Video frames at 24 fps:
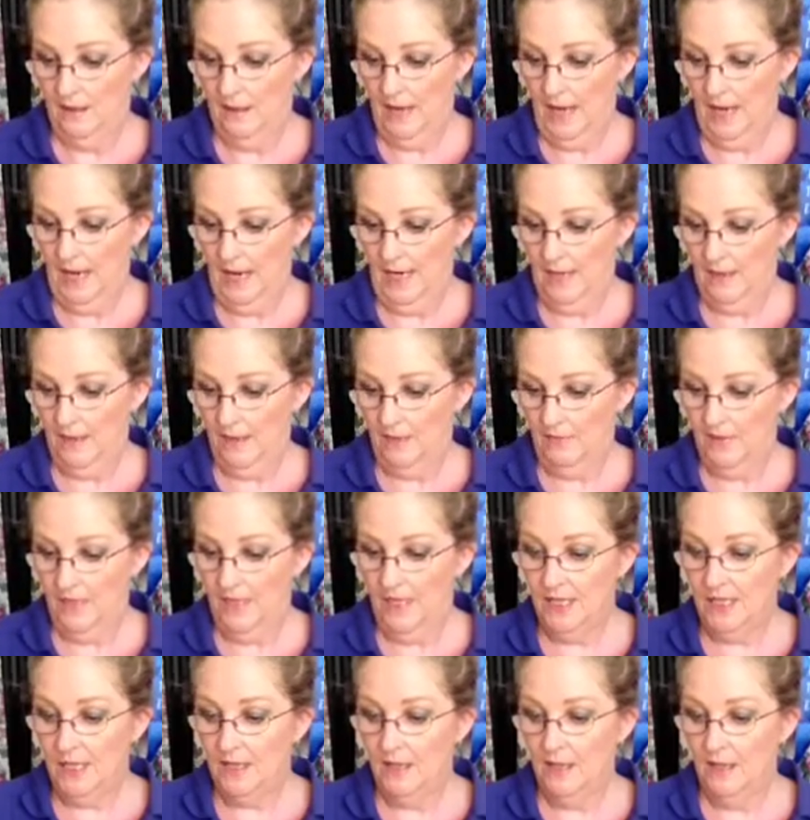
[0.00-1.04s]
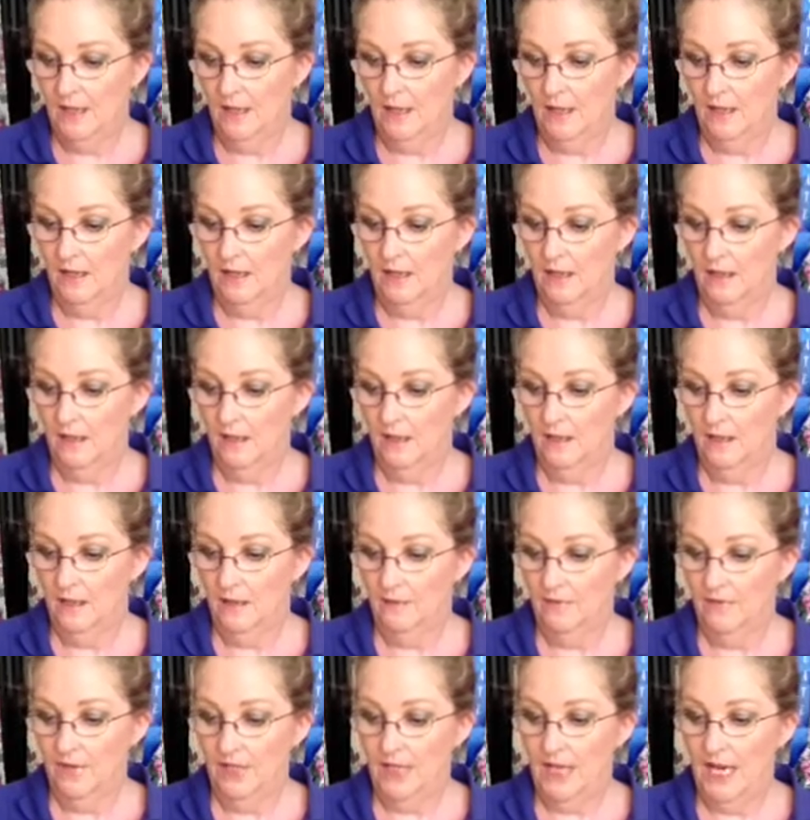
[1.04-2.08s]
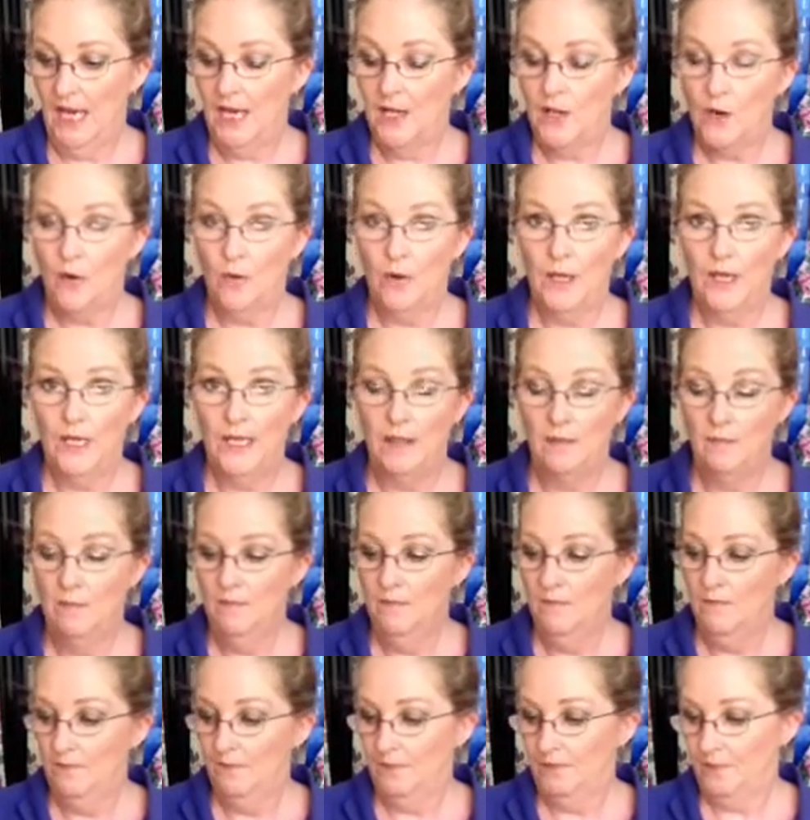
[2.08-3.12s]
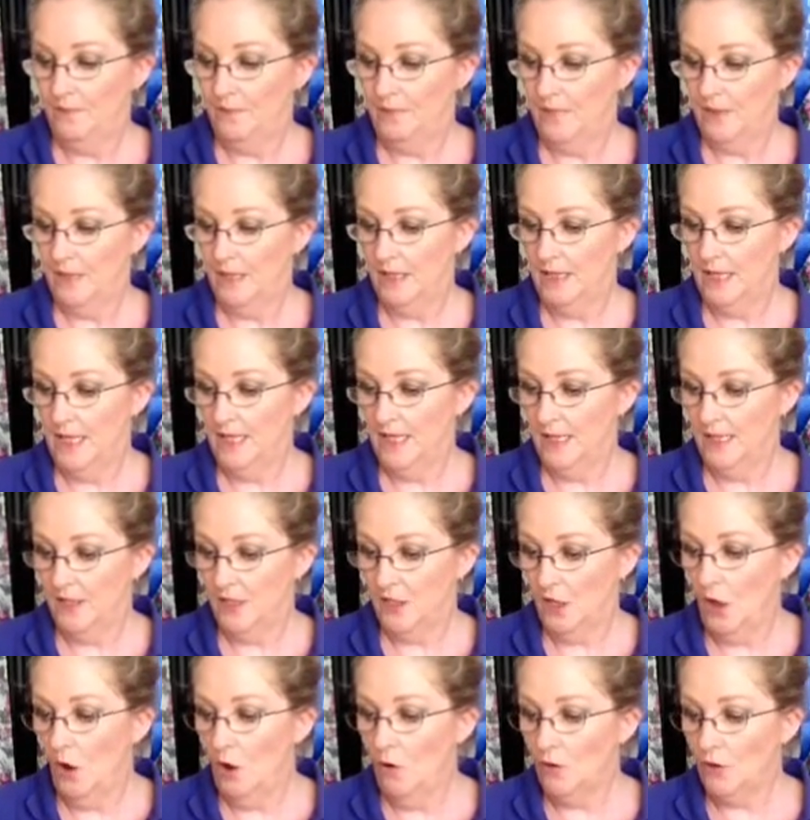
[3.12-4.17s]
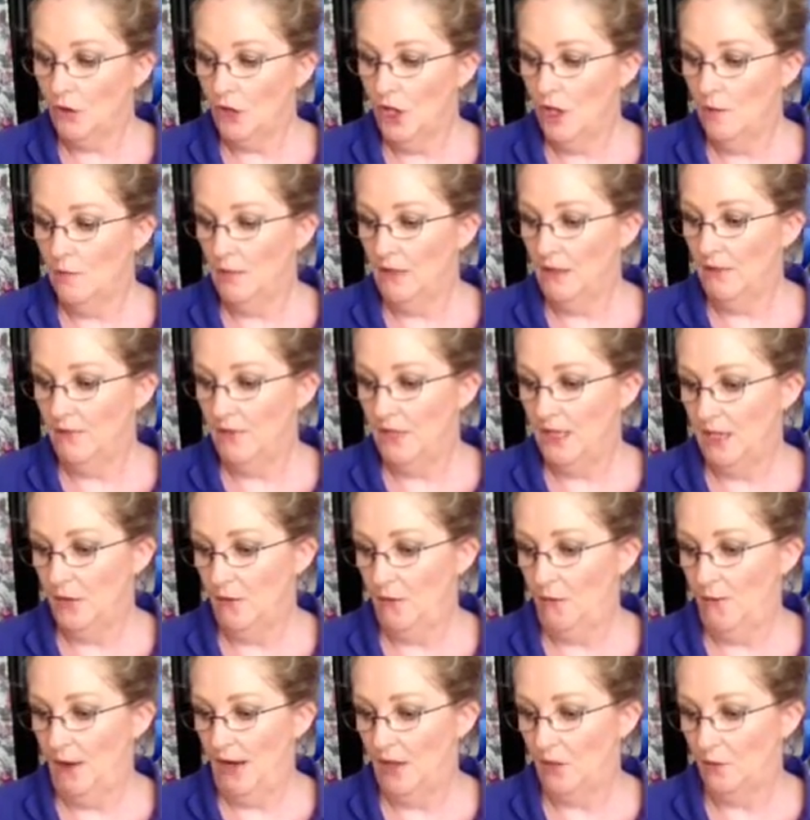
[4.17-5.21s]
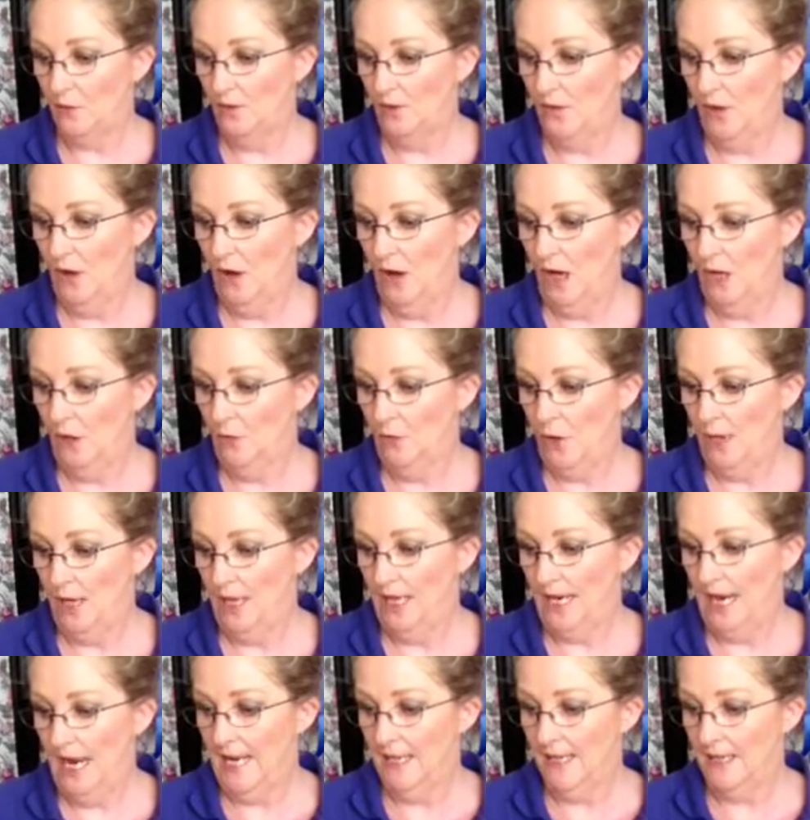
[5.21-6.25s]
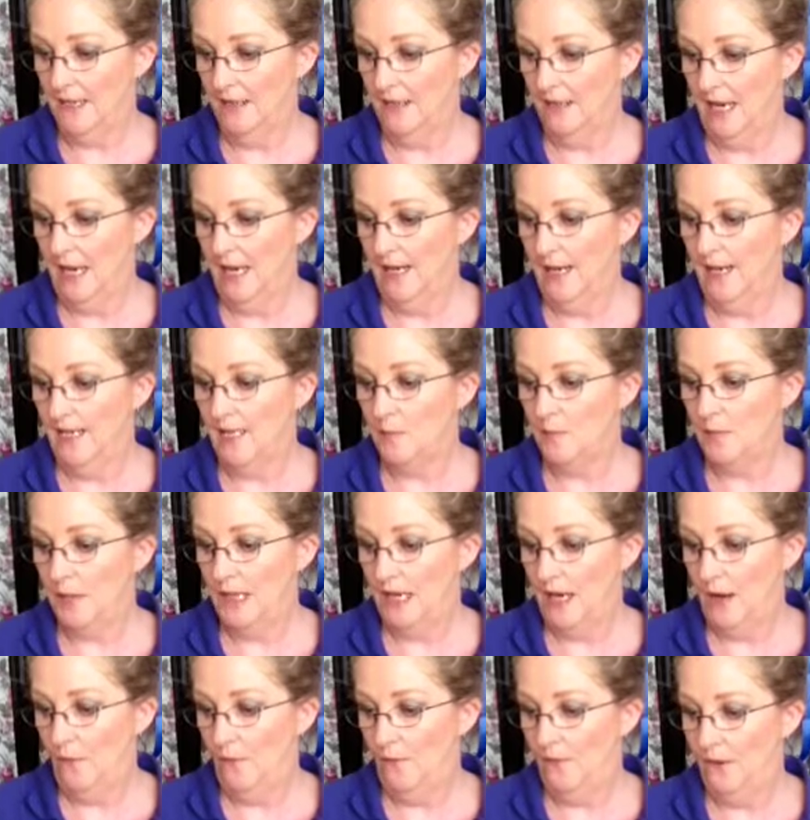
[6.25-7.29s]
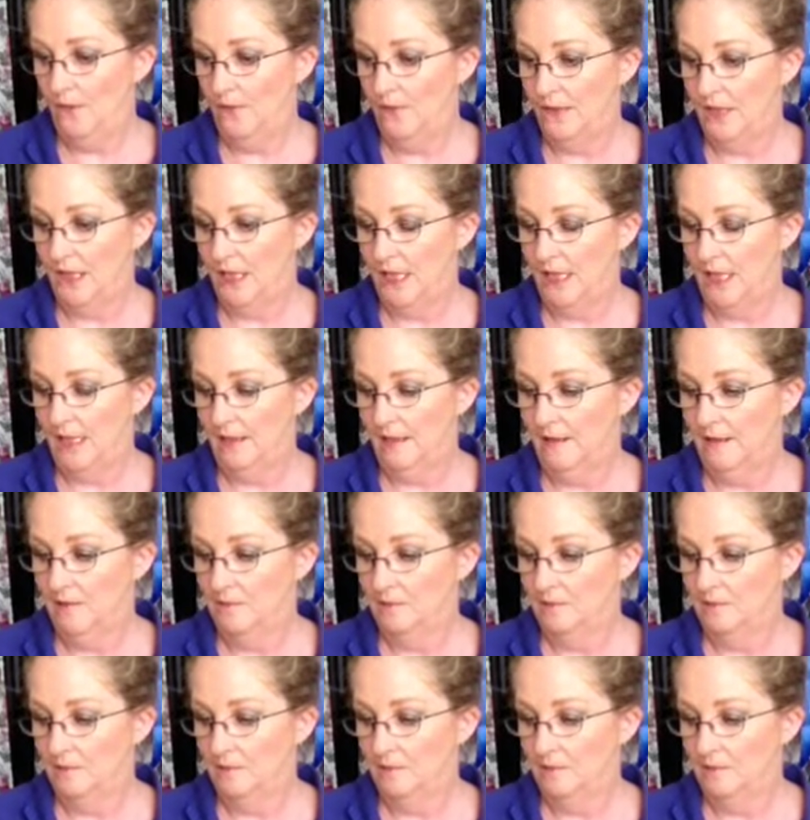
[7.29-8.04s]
And this, the day cream, says it's long-term lifting effect with hyaluronic acid and SPF 15.